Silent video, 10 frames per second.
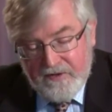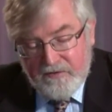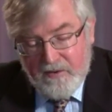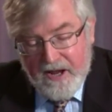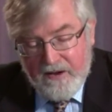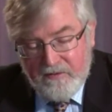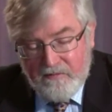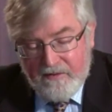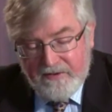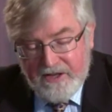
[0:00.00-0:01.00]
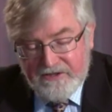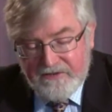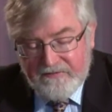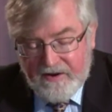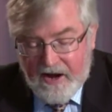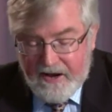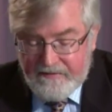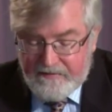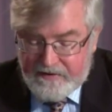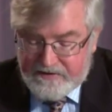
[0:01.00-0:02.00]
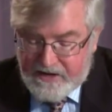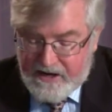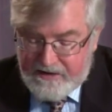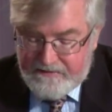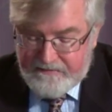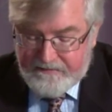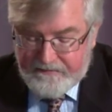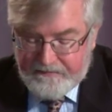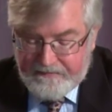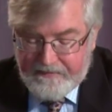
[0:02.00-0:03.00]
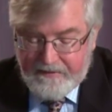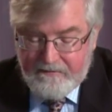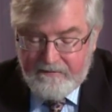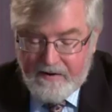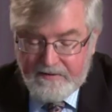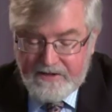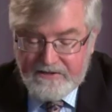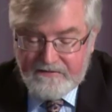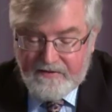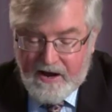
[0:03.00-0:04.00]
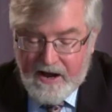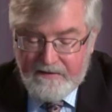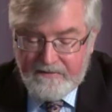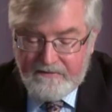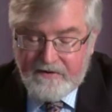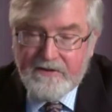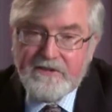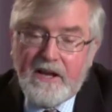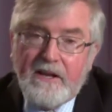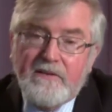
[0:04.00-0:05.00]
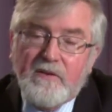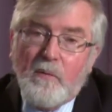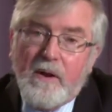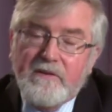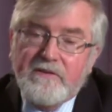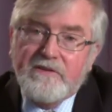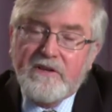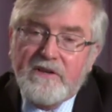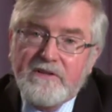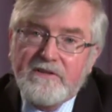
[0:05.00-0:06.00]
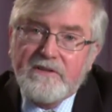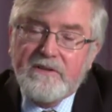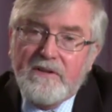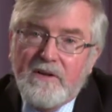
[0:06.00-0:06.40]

Let's go down to Revelation 5 and verse 8. Revelation 5 and verse 8. So what is the church?